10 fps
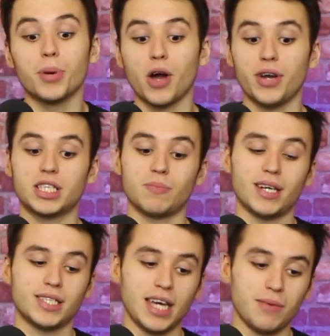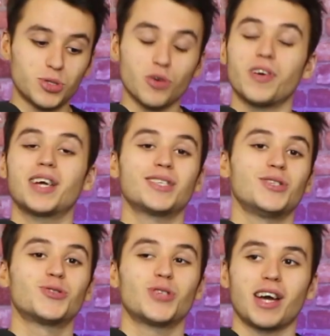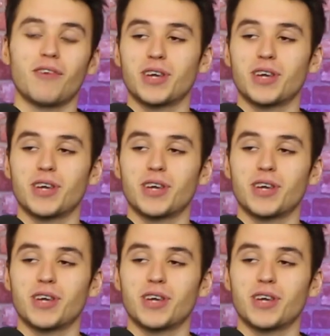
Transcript: But going into my team, do think it's interesting.